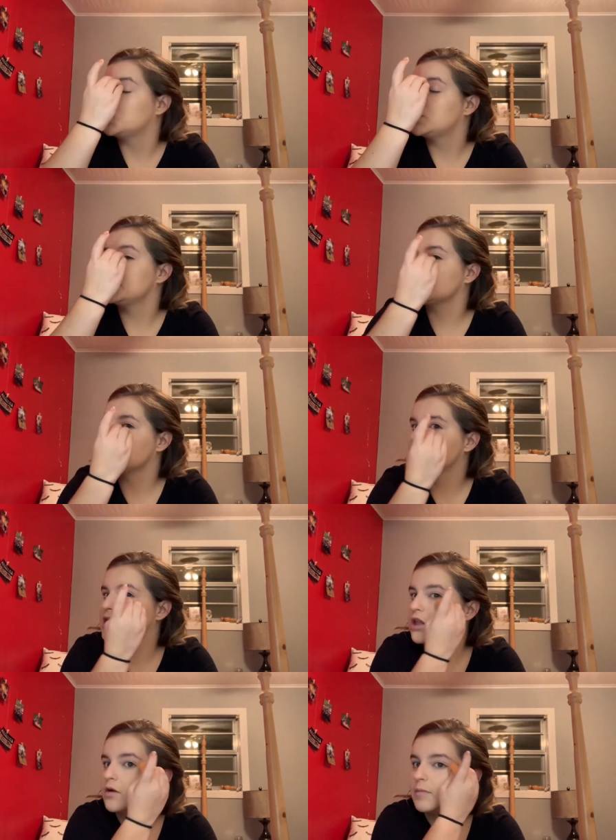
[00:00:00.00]
This
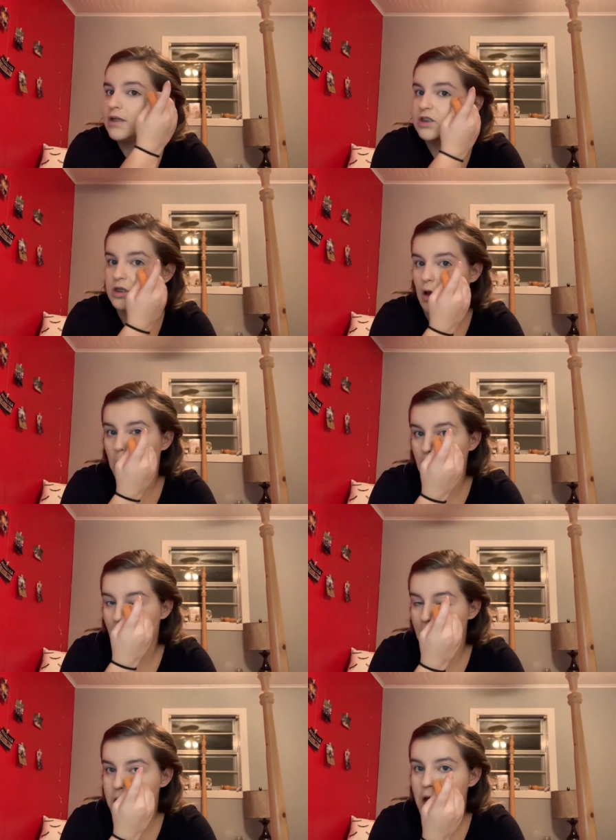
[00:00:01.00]
concealer blends so
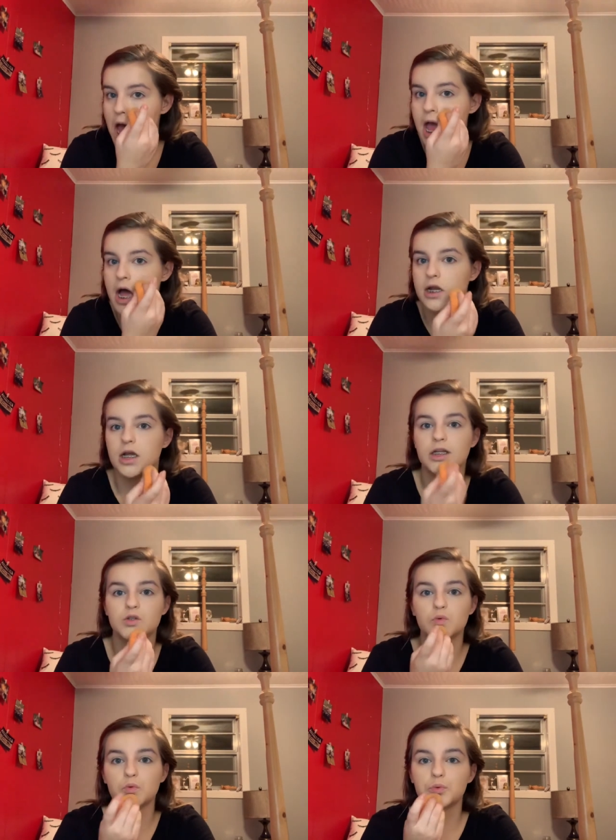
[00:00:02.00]
good and it's
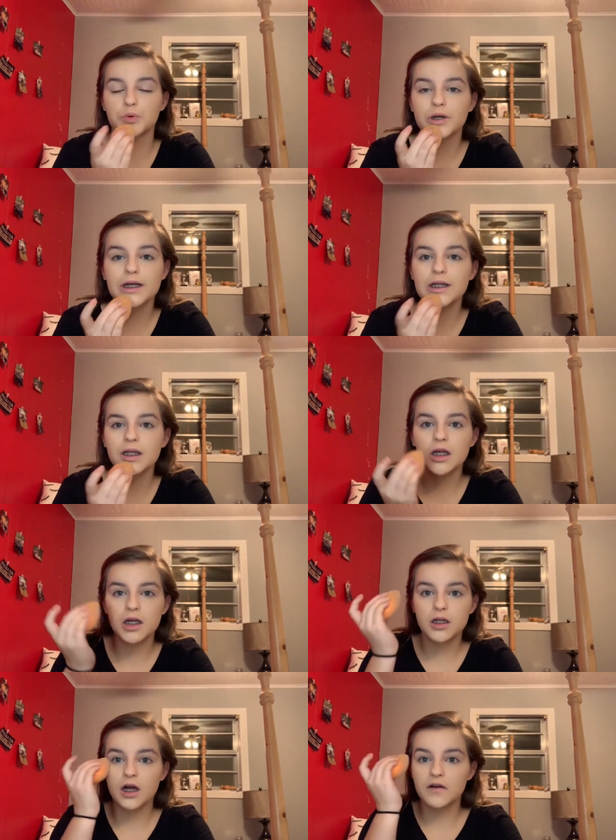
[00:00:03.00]
really
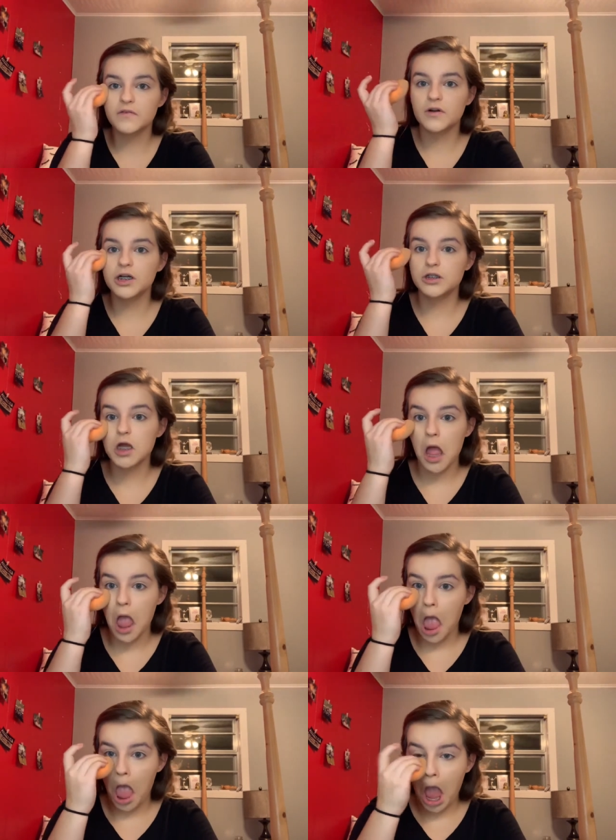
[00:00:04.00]
good coverage
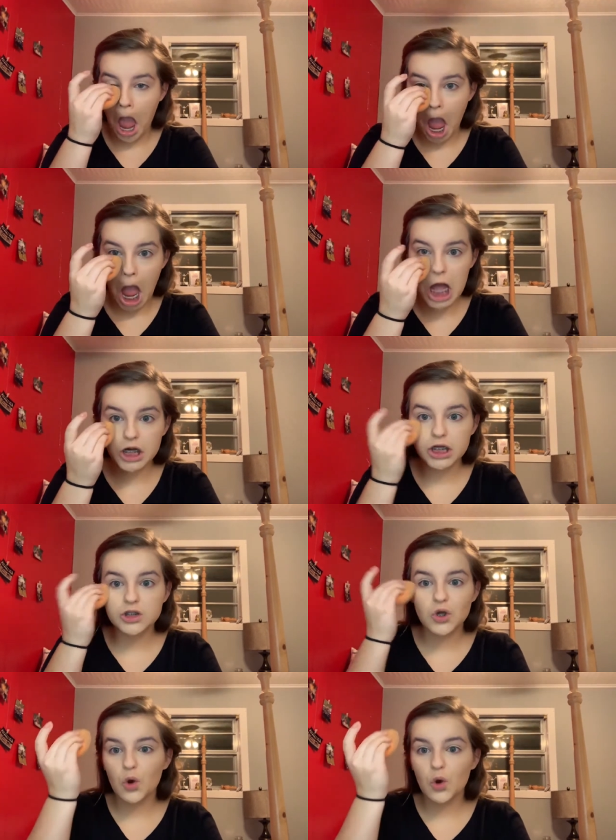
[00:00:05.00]
and it's a